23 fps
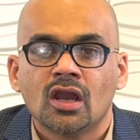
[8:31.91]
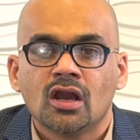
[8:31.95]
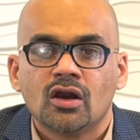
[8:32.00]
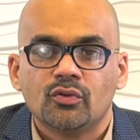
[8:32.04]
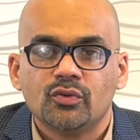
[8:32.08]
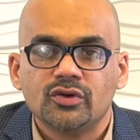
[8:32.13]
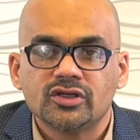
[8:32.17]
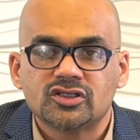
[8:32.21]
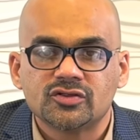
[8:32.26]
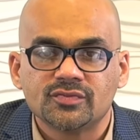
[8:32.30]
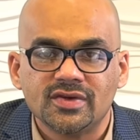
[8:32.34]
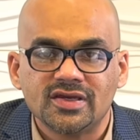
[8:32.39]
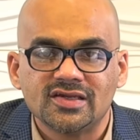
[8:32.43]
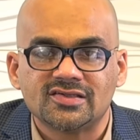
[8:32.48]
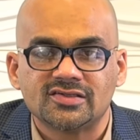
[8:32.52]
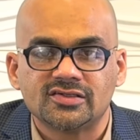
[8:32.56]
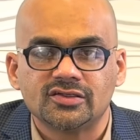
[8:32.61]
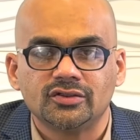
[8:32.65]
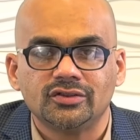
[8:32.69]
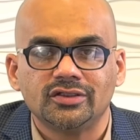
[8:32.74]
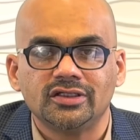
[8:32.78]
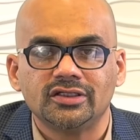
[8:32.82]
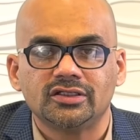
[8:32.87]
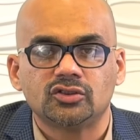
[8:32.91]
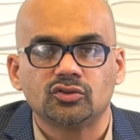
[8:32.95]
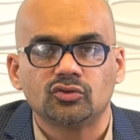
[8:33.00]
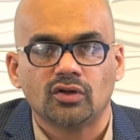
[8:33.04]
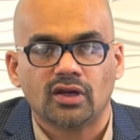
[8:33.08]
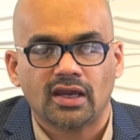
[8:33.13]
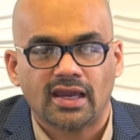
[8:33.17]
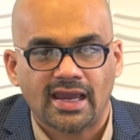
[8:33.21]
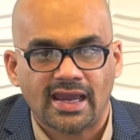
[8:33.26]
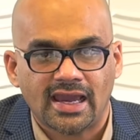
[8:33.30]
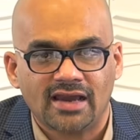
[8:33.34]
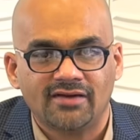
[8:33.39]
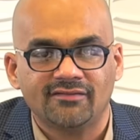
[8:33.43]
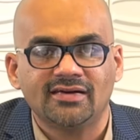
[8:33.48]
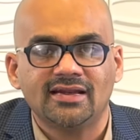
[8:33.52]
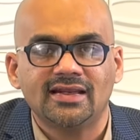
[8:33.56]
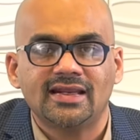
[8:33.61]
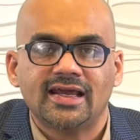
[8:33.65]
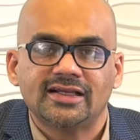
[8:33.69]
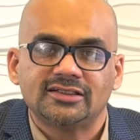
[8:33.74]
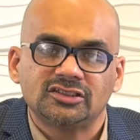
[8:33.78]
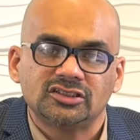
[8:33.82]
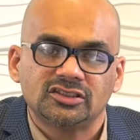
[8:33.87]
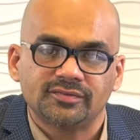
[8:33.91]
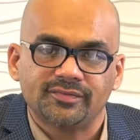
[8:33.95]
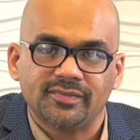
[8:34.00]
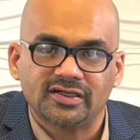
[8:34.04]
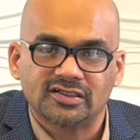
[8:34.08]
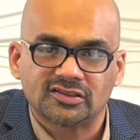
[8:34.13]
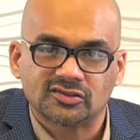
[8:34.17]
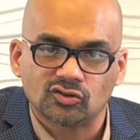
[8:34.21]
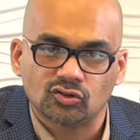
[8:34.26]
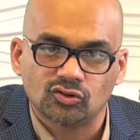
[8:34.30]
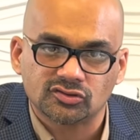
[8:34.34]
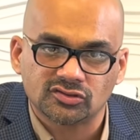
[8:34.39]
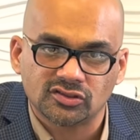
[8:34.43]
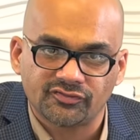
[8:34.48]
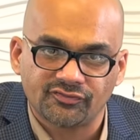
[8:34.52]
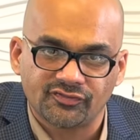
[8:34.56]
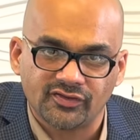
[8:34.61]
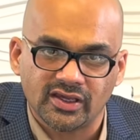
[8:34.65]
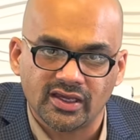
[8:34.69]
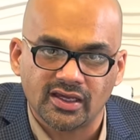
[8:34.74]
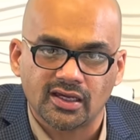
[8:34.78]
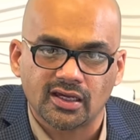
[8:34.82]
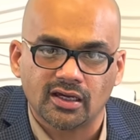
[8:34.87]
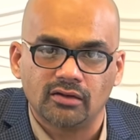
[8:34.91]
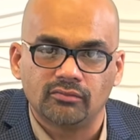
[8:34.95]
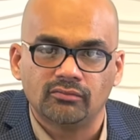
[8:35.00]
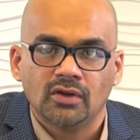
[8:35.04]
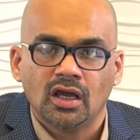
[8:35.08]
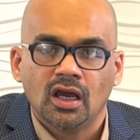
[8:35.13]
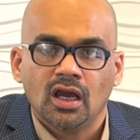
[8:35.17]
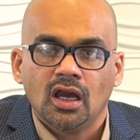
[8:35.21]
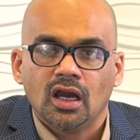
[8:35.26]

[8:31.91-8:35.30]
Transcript: which means you need to have a legitimate source of income,